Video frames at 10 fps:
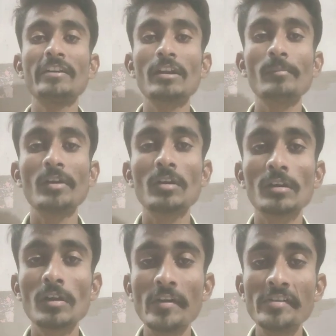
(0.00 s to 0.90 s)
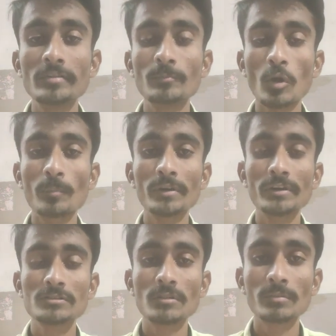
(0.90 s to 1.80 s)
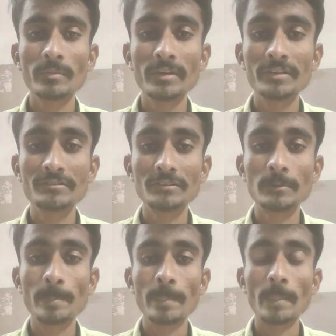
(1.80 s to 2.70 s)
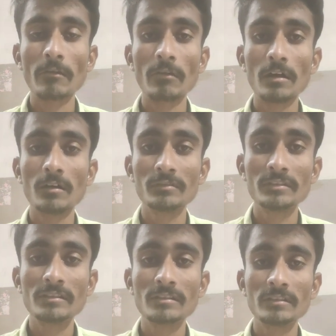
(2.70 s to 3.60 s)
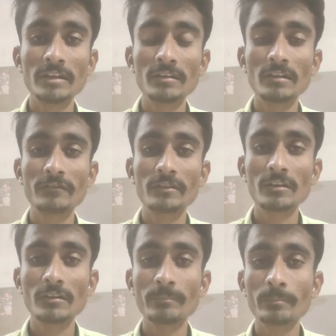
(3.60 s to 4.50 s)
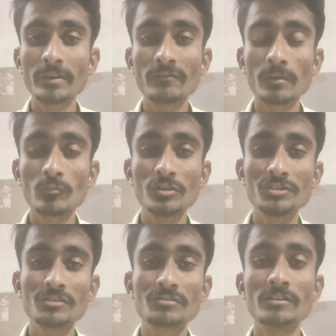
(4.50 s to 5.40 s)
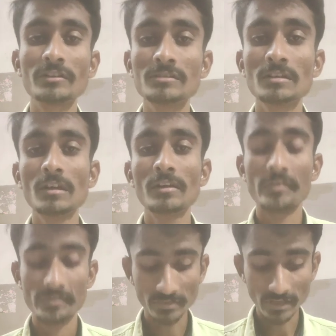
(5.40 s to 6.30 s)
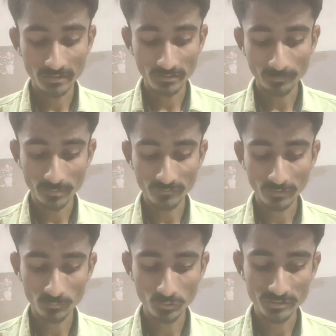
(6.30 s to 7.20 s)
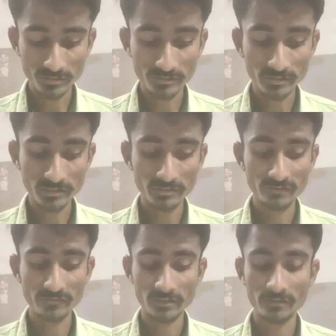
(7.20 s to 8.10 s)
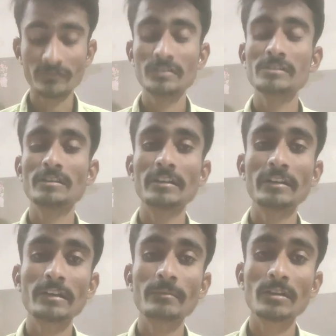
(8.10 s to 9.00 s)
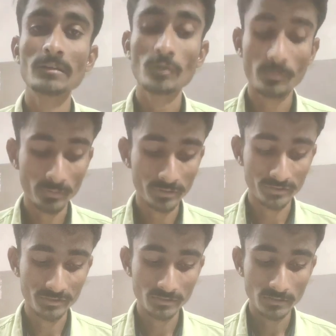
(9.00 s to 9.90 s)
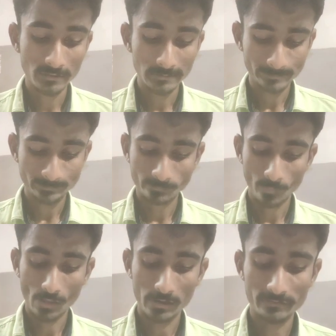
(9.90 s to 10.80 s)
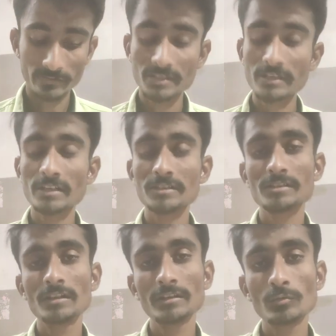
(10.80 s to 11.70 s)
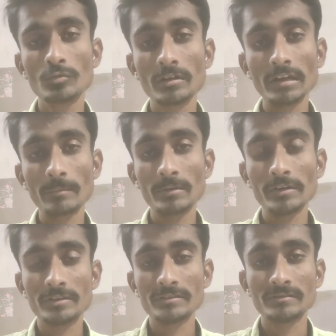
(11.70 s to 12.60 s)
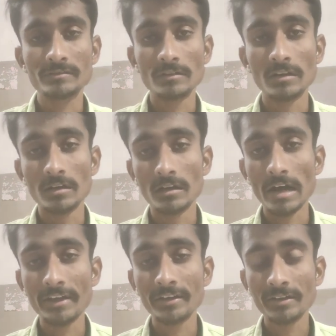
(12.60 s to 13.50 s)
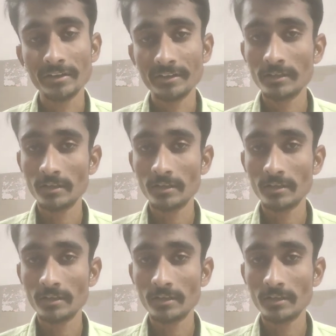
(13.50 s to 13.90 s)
chemical properties of the medicine. Then after the pre-formulation studies, in that the pre-formulation studies define the physical and chemical properties. Investigational new drug application, IND,